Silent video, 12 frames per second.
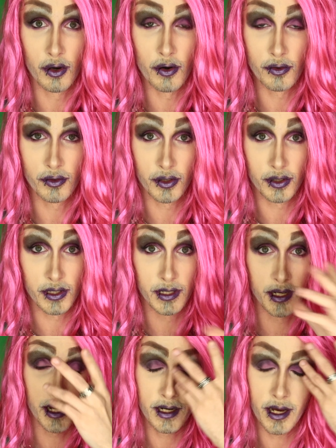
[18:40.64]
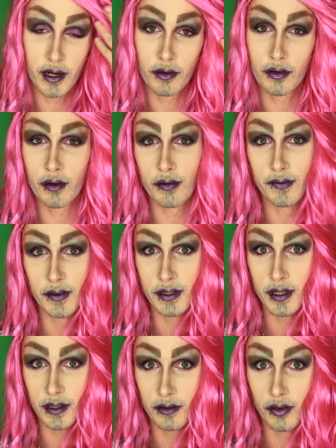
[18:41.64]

gorgeous indeed. I don't know if it's a